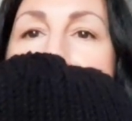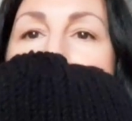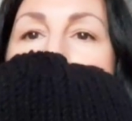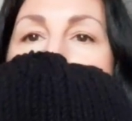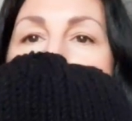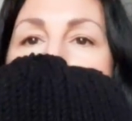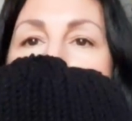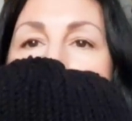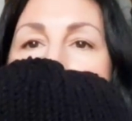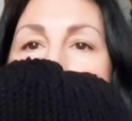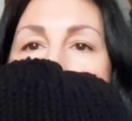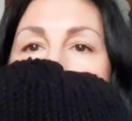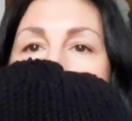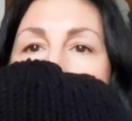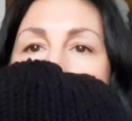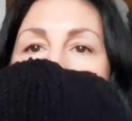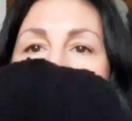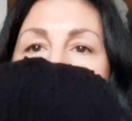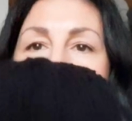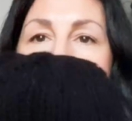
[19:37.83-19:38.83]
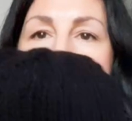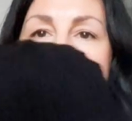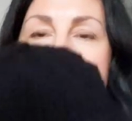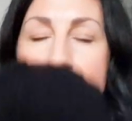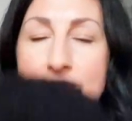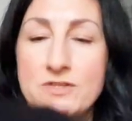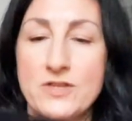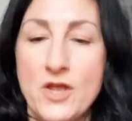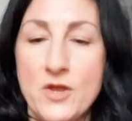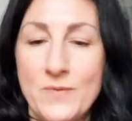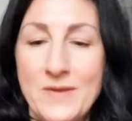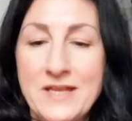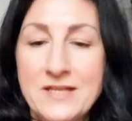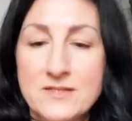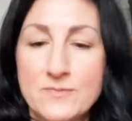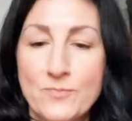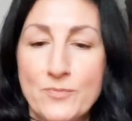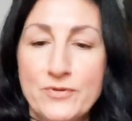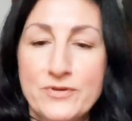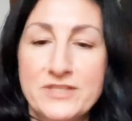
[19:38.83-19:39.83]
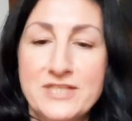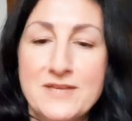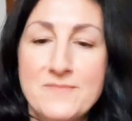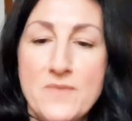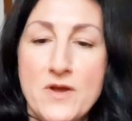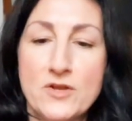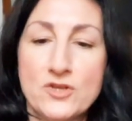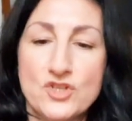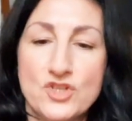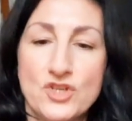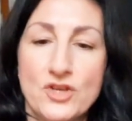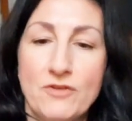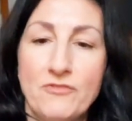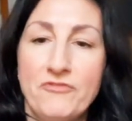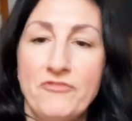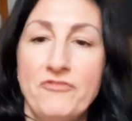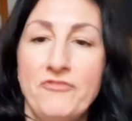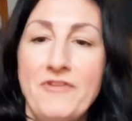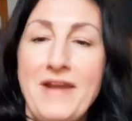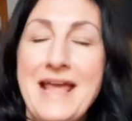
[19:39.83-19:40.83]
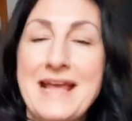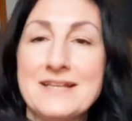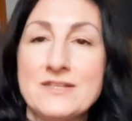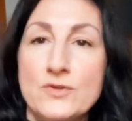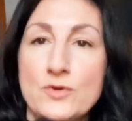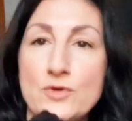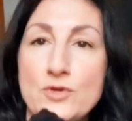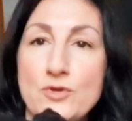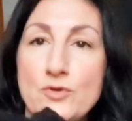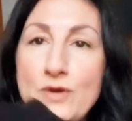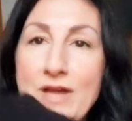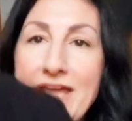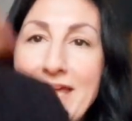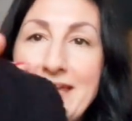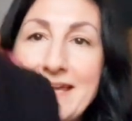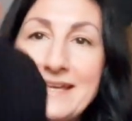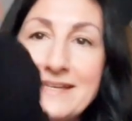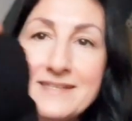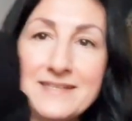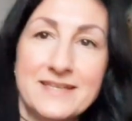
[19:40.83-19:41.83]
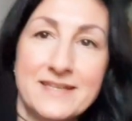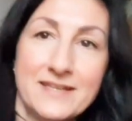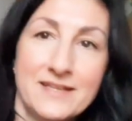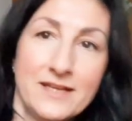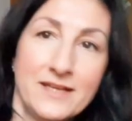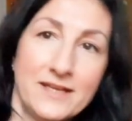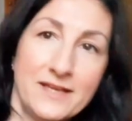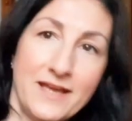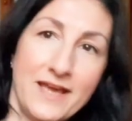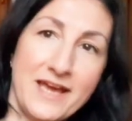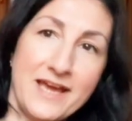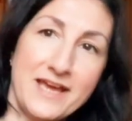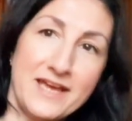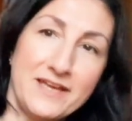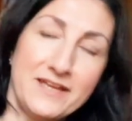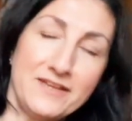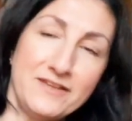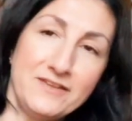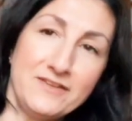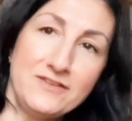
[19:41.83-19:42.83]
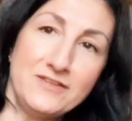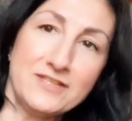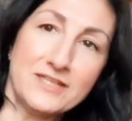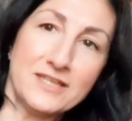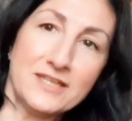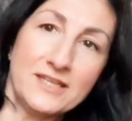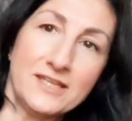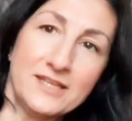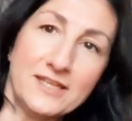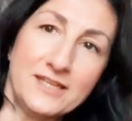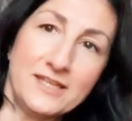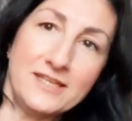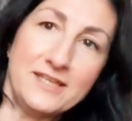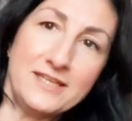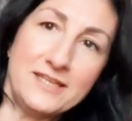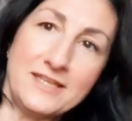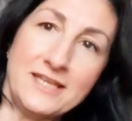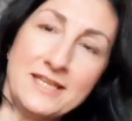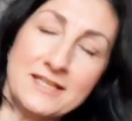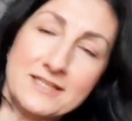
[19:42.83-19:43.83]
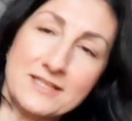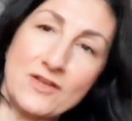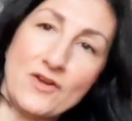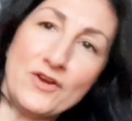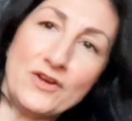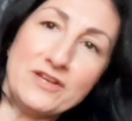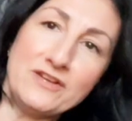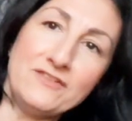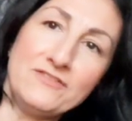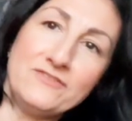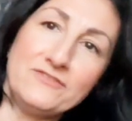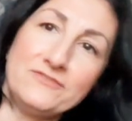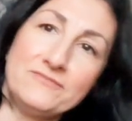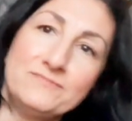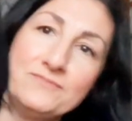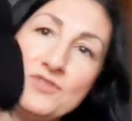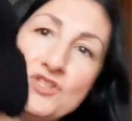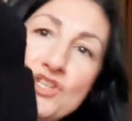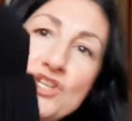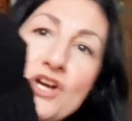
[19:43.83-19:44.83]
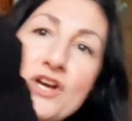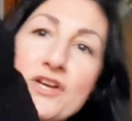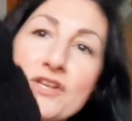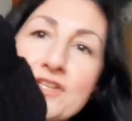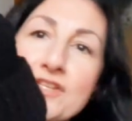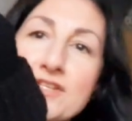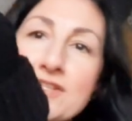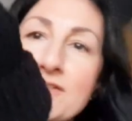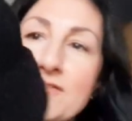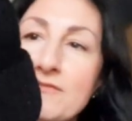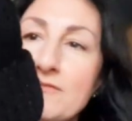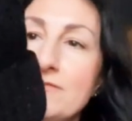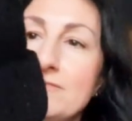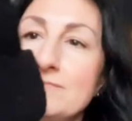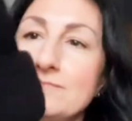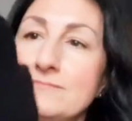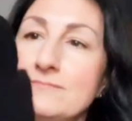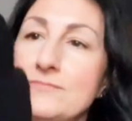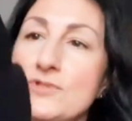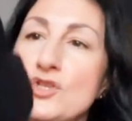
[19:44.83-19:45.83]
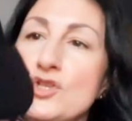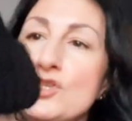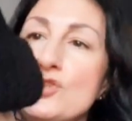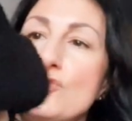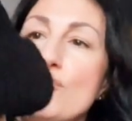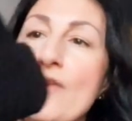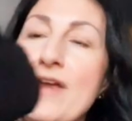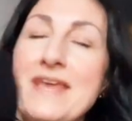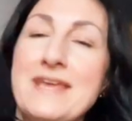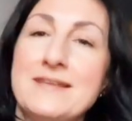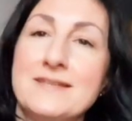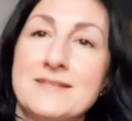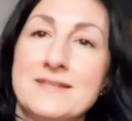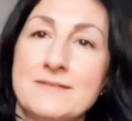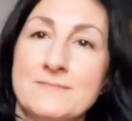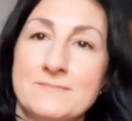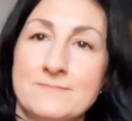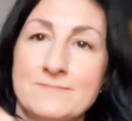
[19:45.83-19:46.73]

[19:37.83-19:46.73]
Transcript: very short. So it's pretty much flat on your head and it's kind of just straight